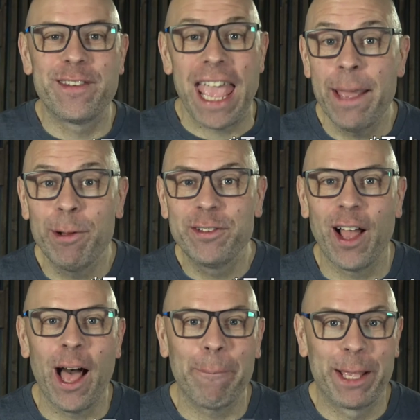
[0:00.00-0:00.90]

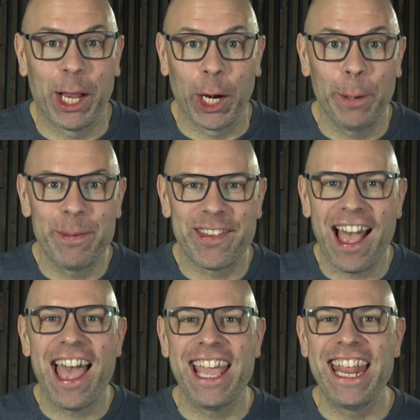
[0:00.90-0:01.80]
Tabletop
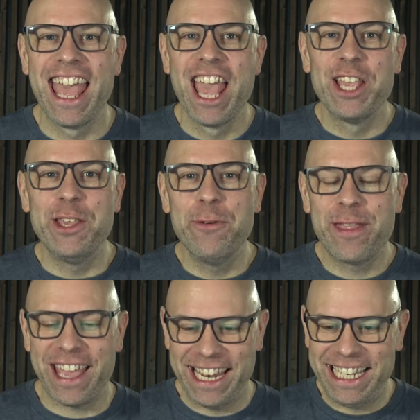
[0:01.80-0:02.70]
Curbside
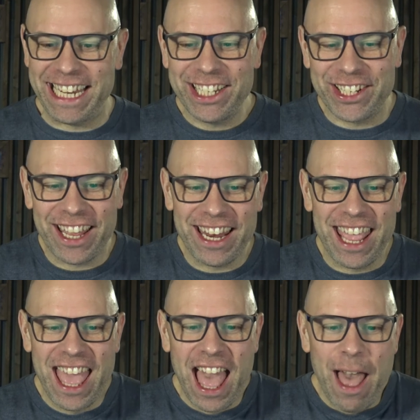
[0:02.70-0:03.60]
Youth
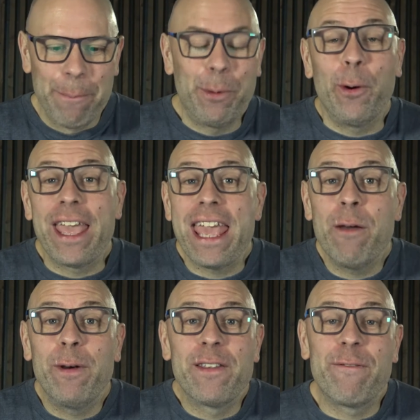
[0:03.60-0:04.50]
Edition. Boy,
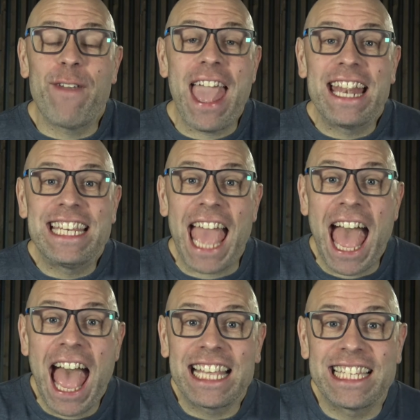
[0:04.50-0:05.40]
it was
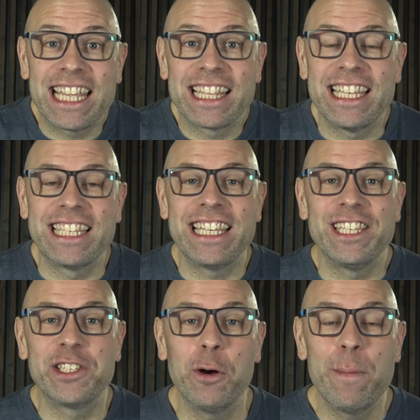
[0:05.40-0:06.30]
fantastic to
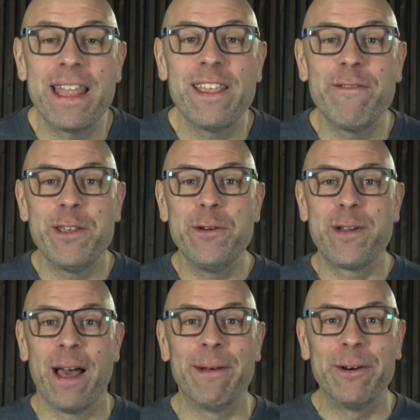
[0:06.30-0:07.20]
see so many of
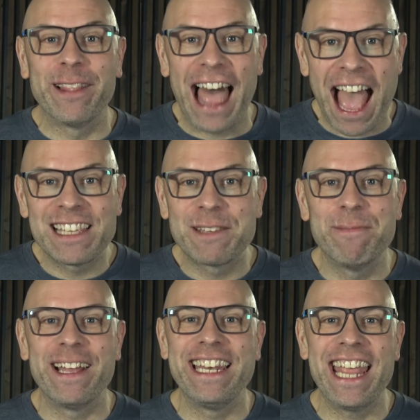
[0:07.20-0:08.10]
you come out
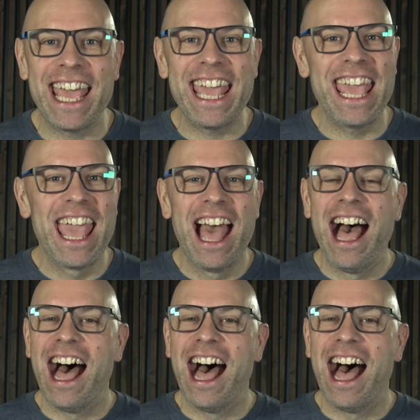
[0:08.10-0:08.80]
last Monday.